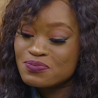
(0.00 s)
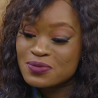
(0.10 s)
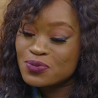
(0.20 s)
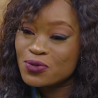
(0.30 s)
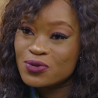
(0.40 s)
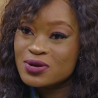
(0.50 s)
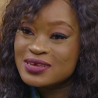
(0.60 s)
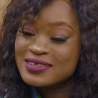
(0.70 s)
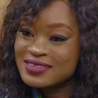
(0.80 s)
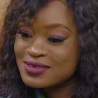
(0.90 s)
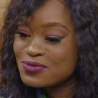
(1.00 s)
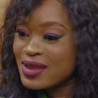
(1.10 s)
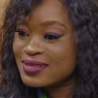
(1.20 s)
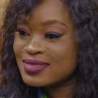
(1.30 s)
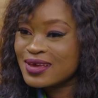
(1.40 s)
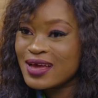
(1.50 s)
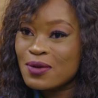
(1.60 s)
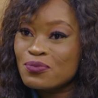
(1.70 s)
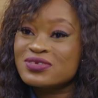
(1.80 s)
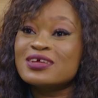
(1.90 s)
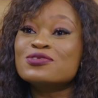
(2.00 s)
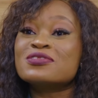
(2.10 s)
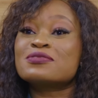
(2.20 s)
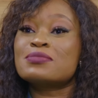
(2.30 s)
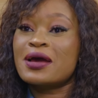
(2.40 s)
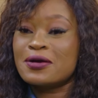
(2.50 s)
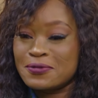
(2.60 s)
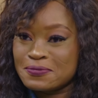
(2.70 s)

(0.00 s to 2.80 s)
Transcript: people, sit right there and pretend to smile.